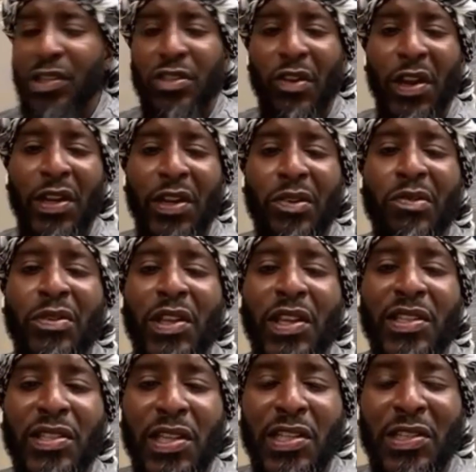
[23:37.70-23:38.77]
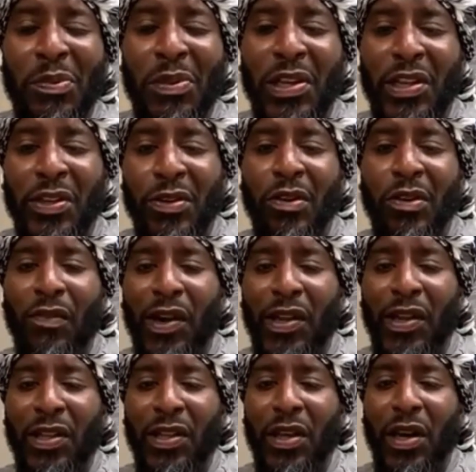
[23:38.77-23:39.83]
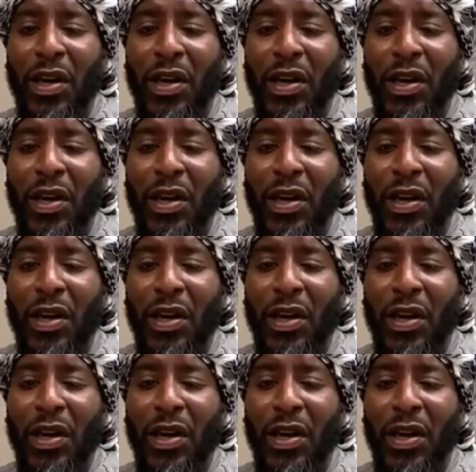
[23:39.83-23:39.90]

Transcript: train and do things, discipline and do it right,